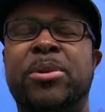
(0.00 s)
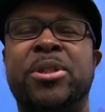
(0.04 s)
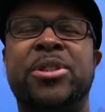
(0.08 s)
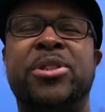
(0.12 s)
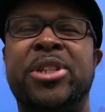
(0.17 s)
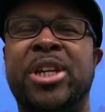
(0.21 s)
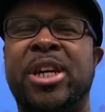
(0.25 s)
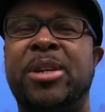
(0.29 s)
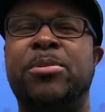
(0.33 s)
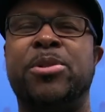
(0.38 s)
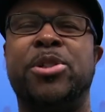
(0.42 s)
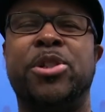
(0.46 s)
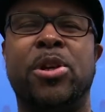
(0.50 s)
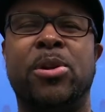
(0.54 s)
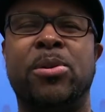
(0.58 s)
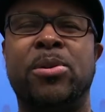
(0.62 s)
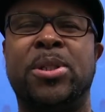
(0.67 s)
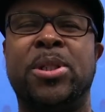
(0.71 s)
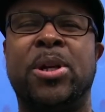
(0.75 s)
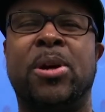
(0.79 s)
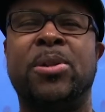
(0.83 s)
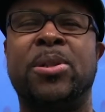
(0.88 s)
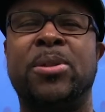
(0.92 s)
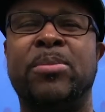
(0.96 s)
But James
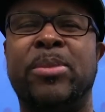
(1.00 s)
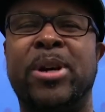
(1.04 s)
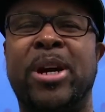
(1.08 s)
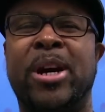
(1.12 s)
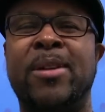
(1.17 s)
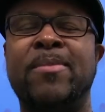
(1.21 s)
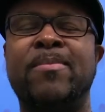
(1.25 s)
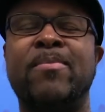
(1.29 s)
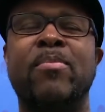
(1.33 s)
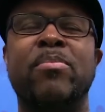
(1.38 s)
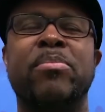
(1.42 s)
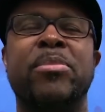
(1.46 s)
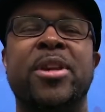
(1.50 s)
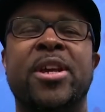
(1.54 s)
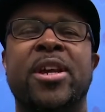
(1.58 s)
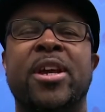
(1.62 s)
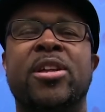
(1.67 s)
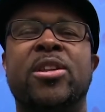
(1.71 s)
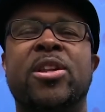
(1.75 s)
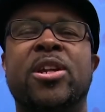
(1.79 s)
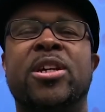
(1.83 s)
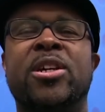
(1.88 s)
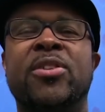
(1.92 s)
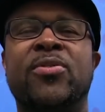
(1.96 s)
Jones talked about
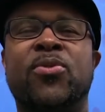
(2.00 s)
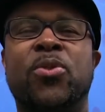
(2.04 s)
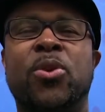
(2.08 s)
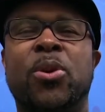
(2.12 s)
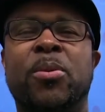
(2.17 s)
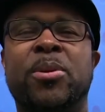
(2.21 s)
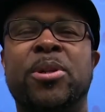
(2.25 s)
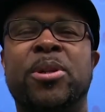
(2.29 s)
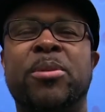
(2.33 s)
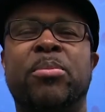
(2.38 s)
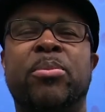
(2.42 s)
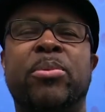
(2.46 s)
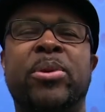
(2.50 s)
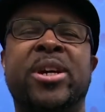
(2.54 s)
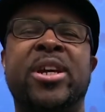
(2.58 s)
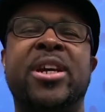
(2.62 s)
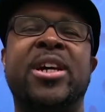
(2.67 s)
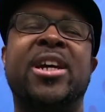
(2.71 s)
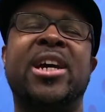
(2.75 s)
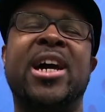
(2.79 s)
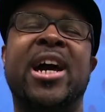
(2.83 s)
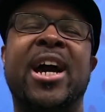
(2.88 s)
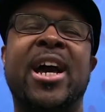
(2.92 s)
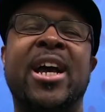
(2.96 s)
he's looking forward to
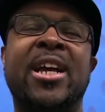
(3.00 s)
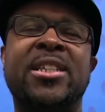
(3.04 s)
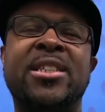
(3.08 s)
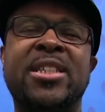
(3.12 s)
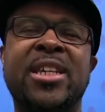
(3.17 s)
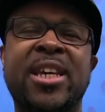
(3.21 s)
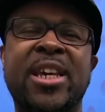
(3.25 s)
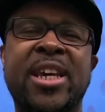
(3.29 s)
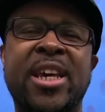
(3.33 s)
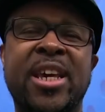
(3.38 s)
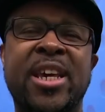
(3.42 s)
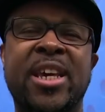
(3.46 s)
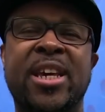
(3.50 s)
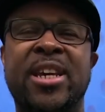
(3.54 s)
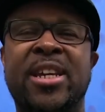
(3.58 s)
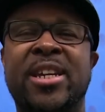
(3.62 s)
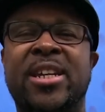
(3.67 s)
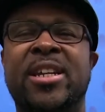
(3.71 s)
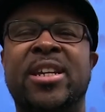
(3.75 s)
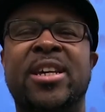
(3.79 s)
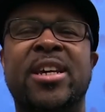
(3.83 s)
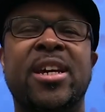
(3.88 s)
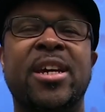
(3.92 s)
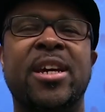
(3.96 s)
bringing guys
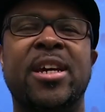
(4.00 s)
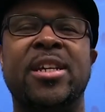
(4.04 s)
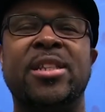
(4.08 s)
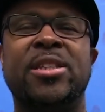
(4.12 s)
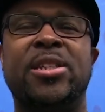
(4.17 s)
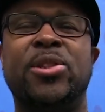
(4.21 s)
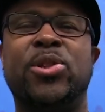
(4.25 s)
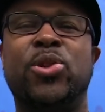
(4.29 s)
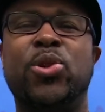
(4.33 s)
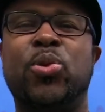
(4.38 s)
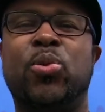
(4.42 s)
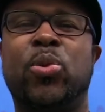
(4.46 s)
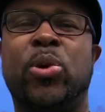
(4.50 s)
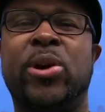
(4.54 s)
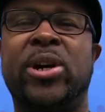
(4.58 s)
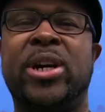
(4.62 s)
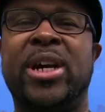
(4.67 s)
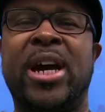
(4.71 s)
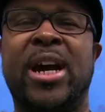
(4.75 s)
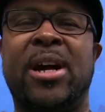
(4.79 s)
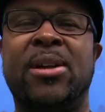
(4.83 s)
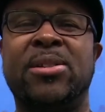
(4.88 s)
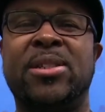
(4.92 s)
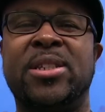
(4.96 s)
in to do
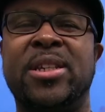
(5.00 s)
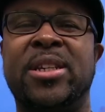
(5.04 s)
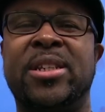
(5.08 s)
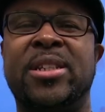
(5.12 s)
workouts.